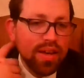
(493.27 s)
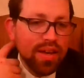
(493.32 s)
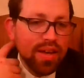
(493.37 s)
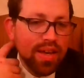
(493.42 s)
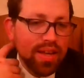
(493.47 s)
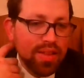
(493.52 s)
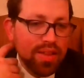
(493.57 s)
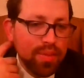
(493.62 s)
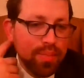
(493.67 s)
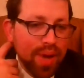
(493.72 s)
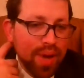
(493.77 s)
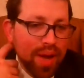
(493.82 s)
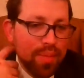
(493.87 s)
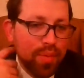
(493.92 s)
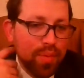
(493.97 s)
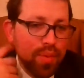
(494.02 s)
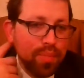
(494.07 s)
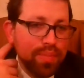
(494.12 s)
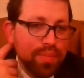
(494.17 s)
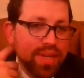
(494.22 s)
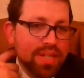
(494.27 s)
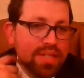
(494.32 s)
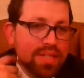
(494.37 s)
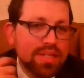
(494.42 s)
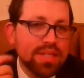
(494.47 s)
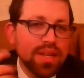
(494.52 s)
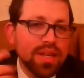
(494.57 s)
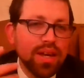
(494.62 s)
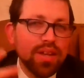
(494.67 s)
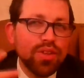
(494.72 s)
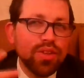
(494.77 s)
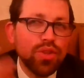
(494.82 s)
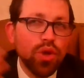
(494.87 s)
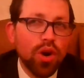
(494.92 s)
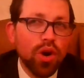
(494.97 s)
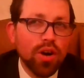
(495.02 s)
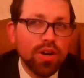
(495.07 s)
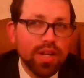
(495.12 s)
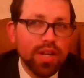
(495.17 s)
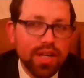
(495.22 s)
in the Bible means a
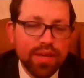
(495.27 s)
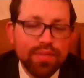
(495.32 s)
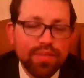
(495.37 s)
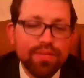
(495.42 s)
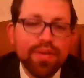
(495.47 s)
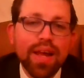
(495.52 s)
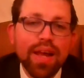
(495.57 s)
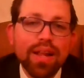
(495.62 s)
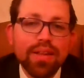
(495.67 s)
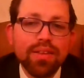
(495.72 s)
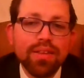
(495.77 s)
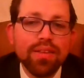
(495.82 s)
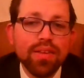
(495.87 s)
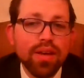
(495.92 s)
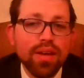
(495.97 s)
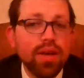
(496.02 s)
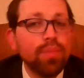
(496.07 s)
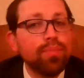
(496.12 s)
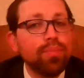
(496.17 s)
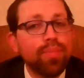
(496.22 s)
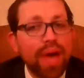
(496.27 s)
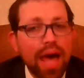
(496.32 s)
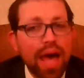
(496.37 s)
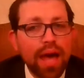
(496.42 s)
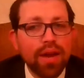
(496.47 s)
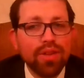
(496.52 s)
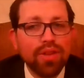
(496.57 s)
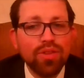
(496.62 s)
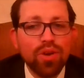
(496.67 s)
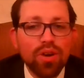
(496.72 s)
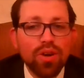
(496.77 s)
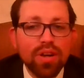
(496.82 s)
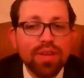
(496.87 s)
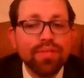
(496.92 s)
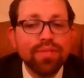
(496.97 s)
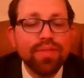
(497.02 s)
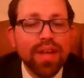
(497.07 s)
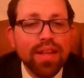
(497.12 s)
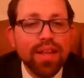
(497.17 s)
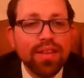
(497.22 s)
dark event, a bad dark
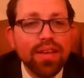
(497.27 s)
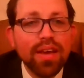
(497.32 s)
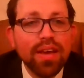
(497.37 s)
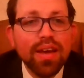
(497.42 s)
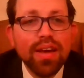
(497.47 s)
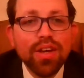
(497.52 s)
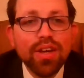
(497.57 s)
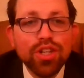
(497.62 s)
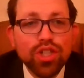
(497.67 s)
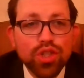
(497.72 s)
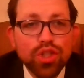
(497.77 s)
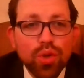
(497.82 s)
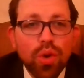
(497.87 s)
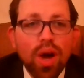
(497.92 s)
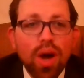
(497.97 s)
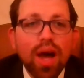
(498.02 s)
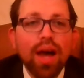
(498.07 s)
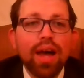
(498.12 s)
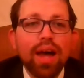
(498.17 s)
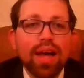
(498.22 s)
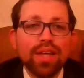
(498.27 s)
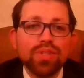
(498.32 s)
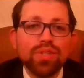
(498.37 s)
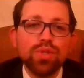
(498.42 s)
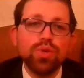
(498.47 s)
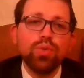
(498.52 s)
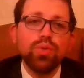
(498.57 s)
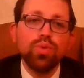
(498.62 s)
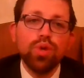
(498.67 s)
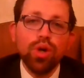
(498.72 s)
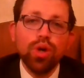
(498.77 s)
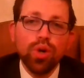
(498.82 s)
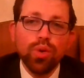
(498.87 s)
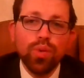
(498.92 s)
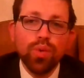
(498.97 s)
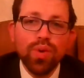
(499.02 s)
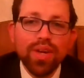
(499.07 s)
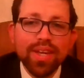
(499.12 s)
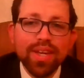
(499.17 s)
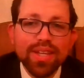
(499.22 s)
event. Shoah, as you
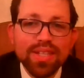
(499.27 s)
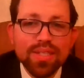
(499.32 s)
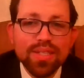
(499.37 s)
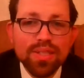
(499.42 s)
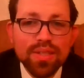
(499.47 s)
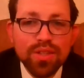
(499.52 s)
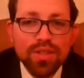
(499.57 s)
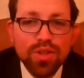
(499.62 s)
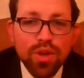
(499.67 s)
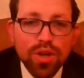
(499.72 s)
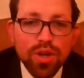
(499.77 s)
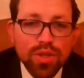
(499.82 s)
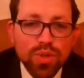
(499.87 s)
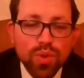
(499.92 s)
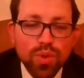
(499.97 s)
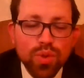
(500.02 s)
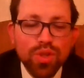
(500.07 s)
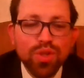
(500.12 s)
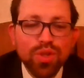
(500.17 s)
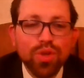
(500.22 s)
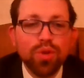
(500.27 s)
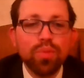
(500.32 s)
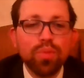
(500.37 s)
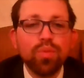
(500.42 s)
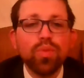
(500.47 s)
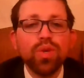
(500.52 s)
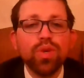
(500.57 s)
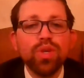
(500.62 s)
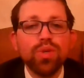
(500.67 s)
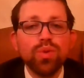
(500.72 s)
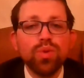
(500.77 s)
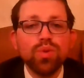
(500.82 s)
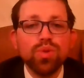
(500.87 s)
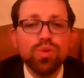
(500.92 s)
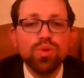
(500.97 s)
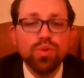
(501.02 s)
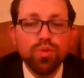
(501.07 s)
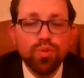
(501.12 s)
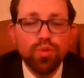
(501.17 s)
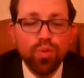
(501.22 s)
know, is also the term we
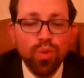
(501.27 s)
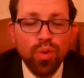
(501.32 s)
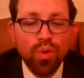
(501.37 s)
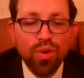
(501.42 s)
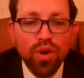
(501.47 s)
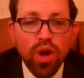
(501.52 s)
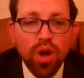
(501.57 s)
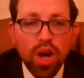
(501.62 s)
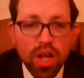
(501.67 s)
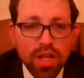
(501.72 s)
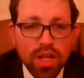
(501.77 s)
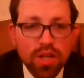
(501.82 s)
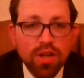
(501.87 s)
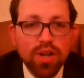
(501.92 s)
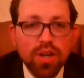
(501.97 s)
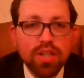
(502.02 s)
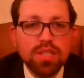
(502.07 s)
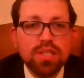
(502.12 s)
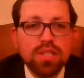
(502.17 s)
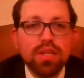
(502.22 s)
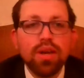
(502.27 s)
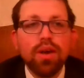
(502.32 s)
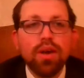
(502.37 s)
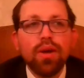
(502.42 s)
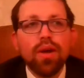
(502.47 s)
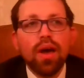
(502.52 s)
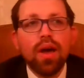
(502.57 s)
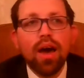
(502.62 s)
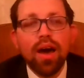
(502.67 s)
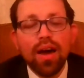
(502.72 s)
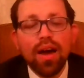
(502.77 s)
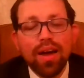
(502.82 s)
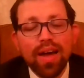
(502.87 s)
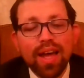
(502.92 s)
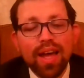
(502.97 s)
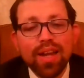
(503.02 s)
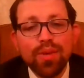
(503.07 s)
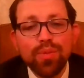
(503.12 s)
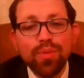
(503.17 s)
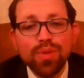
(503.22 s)
use for Holocaust,
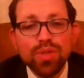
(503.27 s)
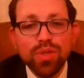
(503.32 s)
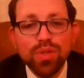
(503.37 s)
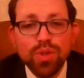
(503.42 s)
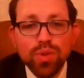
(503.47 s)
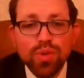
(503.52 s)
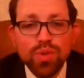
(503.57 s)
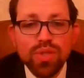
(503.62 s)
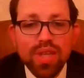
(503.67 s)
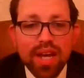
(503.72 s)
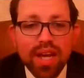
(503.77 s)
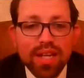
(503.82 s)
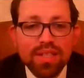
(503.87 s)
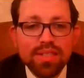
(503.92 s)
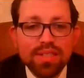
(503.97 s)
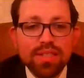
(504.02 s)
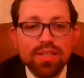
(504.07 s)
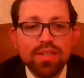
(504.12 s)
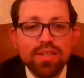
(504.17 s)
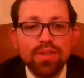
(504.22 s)
and it was used as